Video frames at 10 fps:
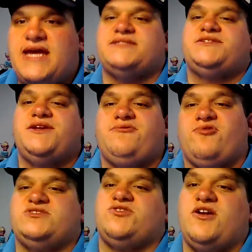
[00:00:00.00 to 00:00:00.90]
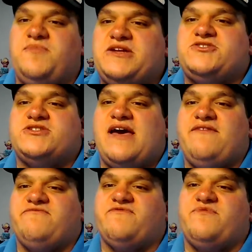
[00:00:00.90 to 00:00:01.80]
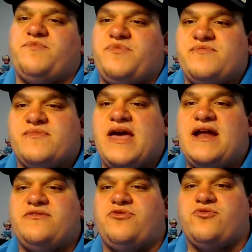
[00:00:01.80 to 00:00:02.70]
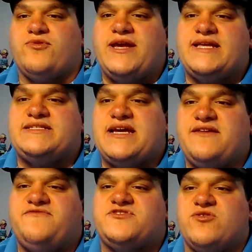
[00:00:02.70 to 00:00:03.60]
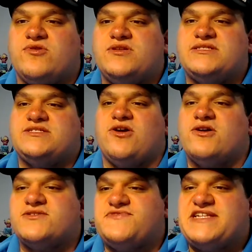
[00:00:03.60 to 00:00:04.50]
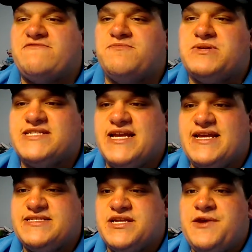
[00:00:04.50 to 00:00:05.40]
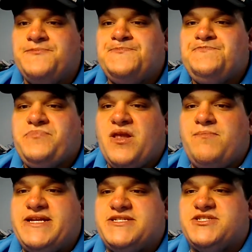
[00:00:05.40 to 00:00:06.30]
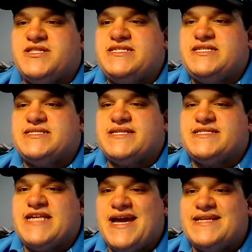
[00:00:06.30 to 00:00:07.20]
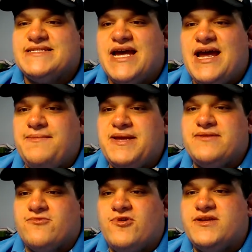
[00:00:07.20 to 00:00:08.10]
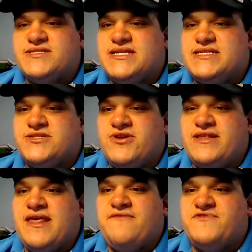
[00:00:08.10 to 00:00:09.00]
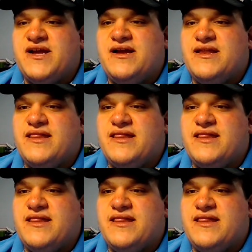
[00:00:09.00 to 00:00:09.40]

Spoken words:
Kansas City Royals starting pitchers have had 3 consecutive scoreless starts of 7+ innings pitched. This is the second time in Royals history they've